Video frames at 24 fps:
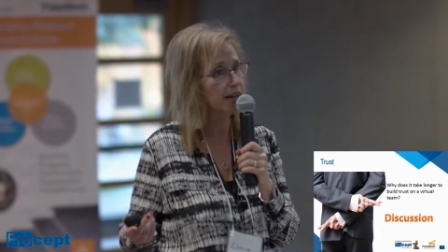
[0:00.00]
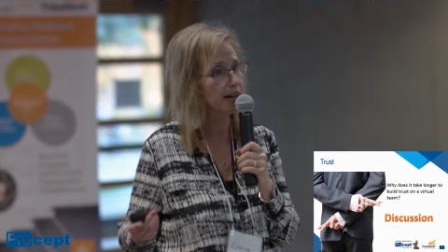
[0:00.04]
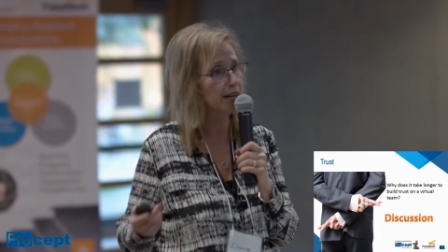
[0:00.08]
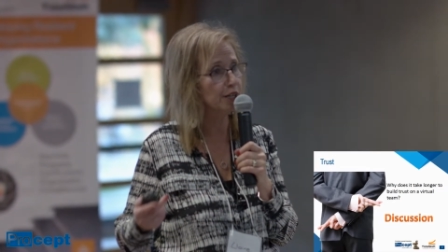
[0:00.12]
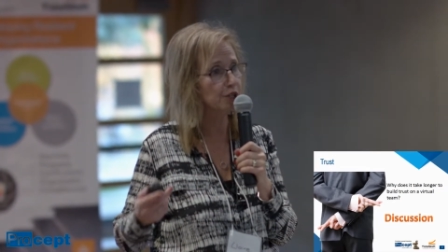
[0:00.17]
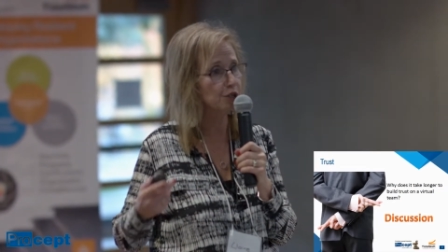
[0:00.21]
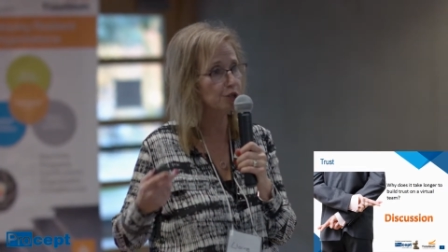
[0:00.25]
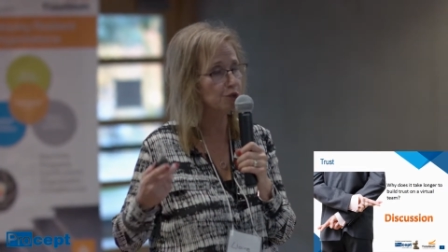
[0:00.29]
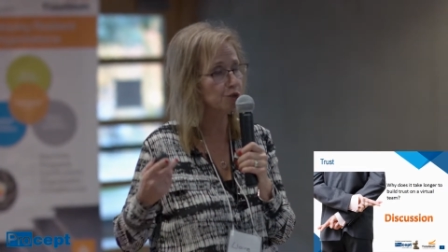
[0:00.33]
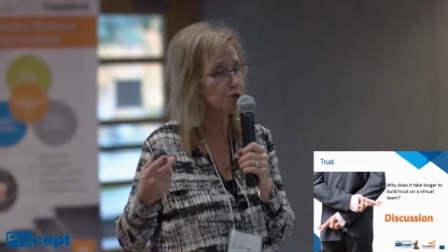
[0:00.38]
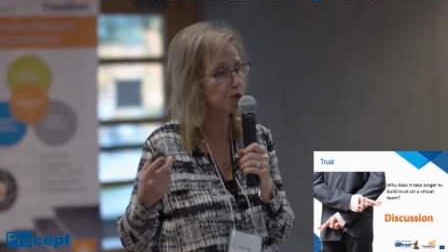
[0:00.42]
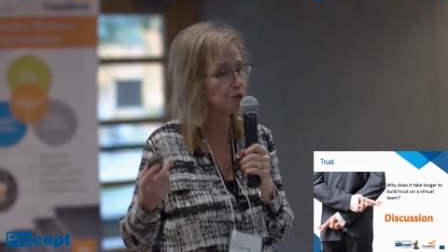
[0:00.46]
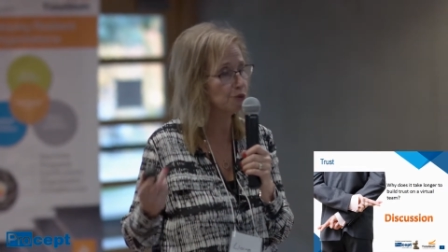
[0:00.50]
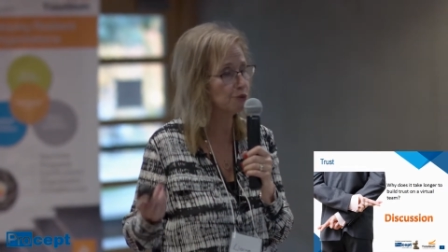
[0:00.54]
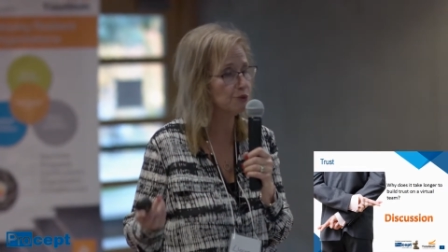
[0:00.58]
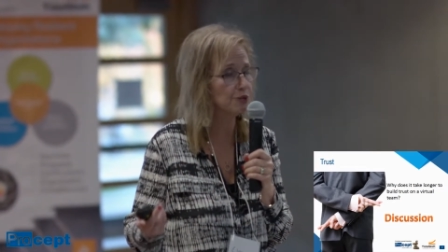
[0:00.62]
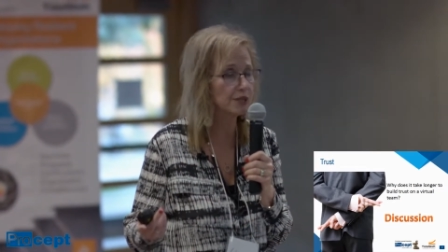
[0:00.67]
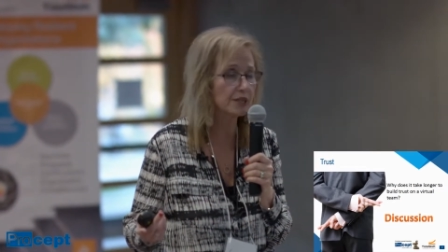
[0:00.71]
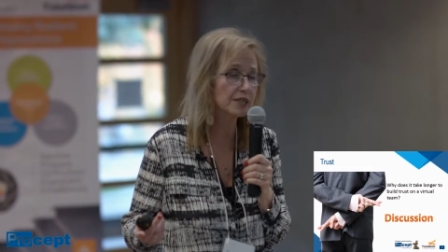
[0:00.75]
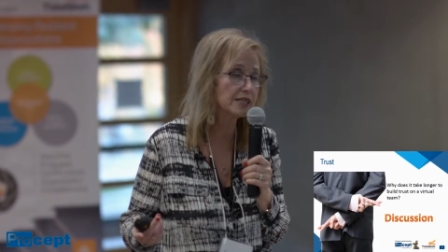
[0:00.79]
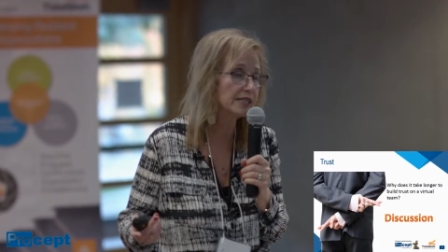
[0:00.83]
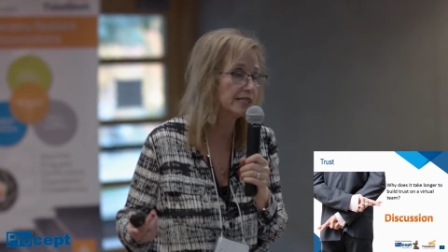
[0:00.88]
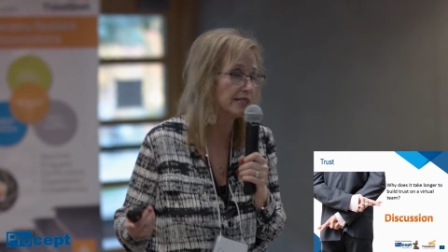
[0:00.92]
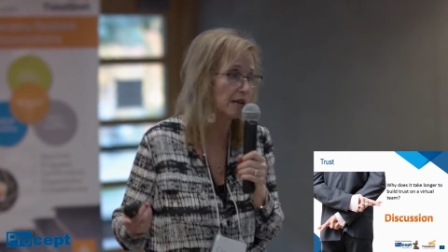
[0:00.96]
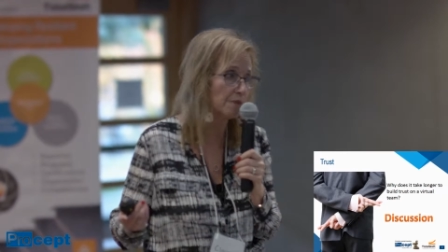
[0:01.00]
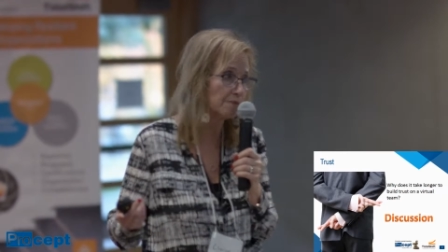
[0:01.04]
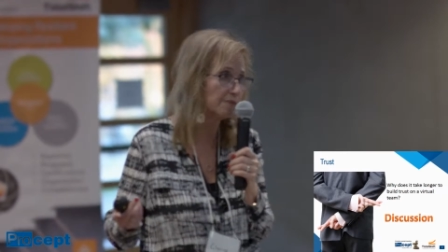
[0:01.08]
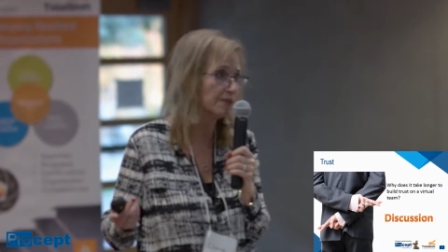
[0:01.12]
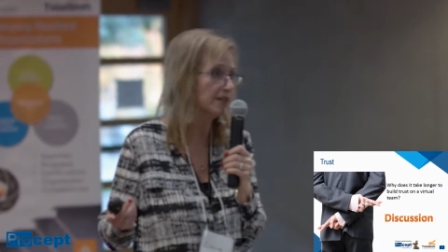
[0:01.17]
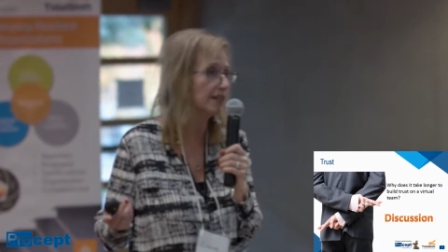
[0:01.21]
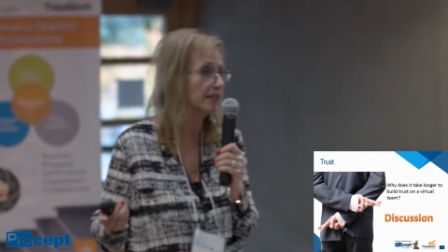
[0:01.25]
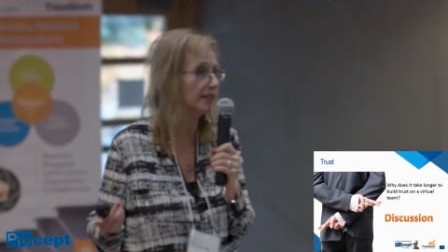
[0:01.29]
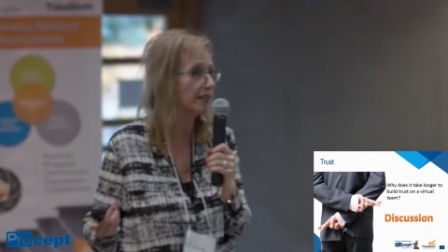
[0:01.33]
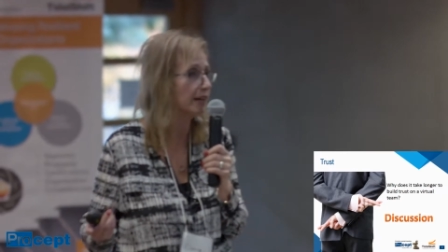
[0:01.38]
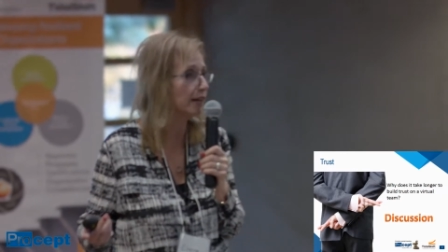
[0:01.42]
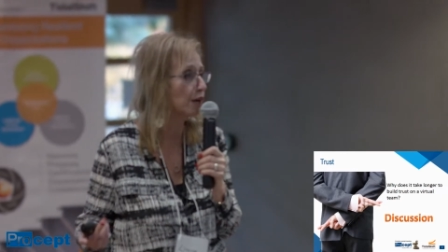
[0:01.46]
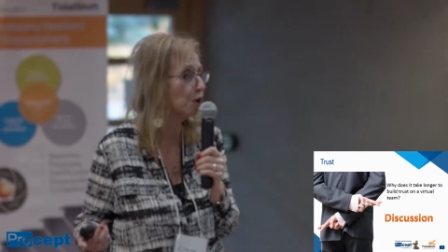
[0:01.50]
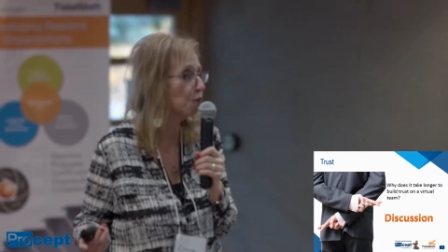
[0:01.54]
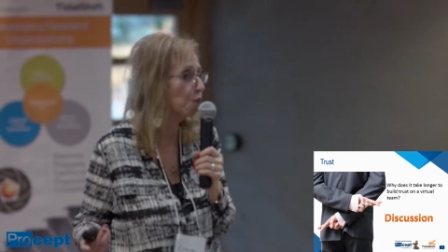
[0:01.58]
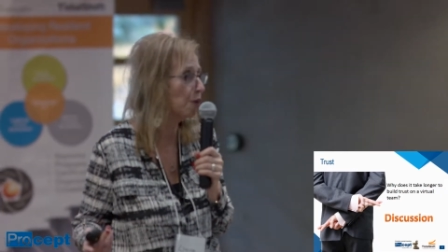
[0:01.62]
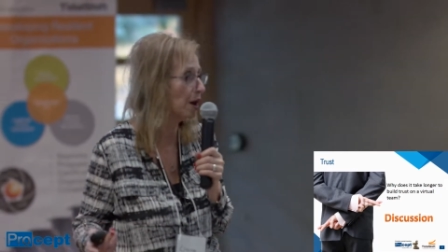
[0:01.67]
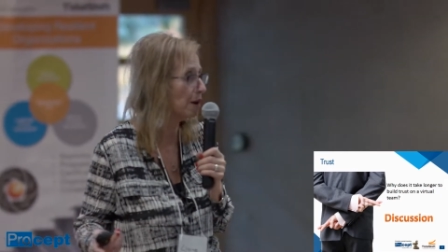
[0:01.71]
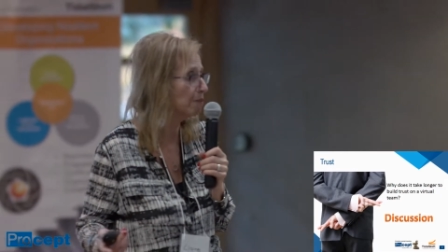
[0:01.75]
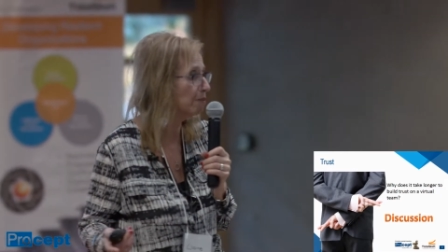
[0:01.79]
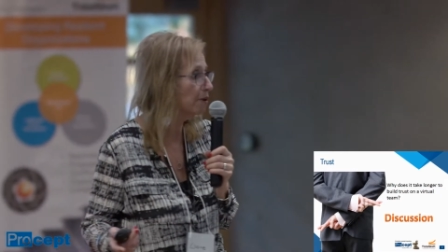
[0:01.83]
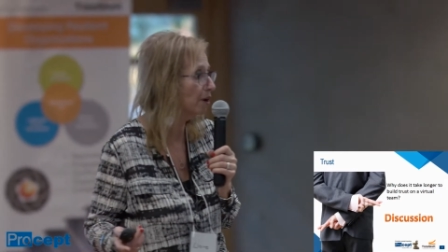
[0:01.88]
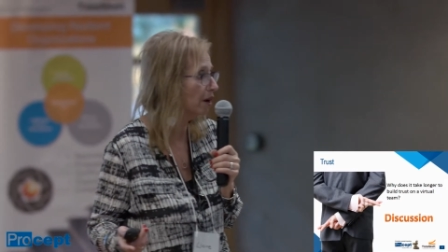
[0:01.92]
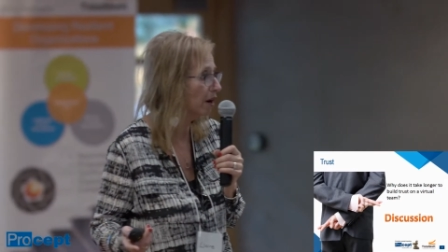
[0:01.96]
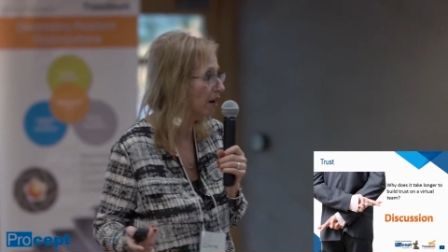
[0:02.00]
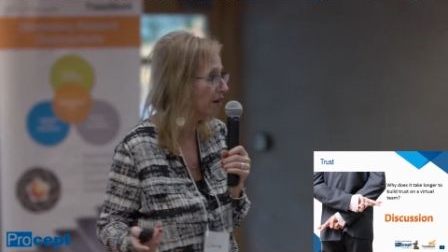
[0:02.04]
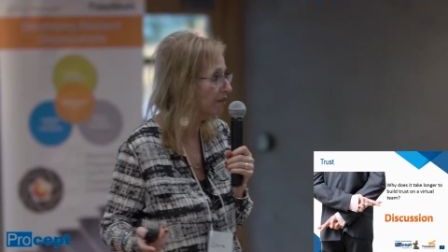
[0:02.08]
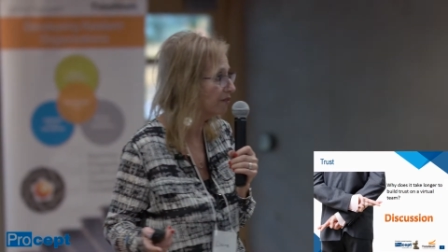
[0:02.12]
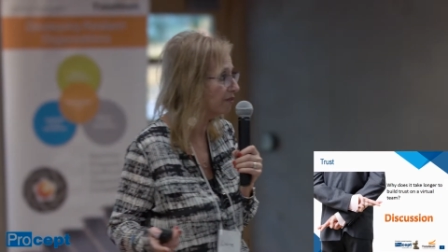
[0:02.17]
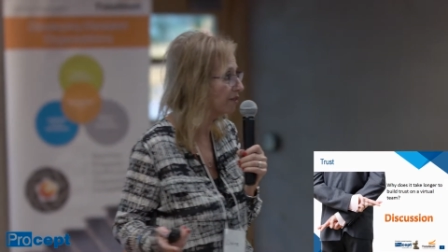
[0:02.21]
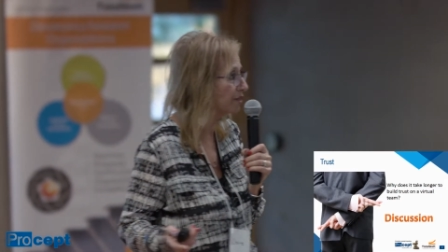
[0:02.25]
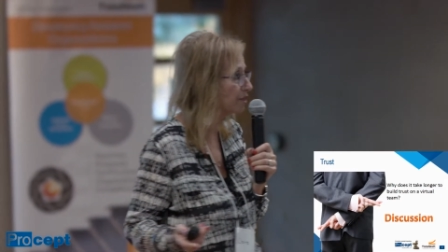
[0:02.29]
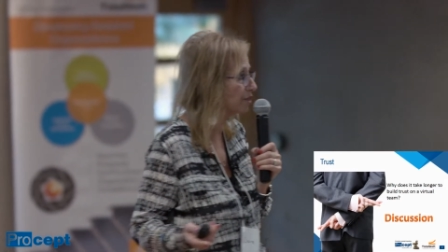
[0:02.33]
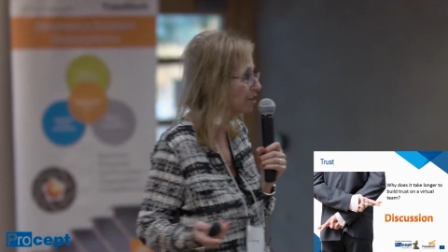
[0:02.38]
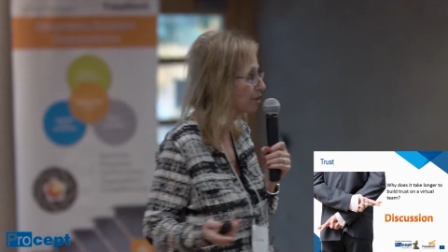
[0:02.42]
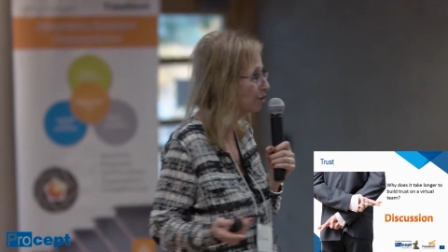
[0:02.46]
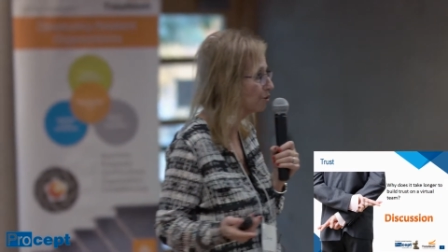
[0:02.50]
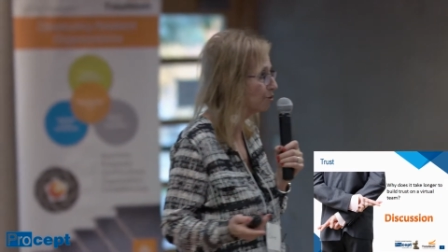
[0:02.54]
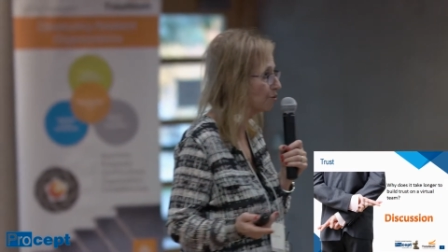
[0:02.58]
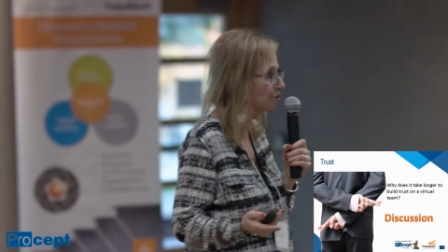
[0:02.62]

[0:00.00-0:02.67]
and you're using something like a web conferencing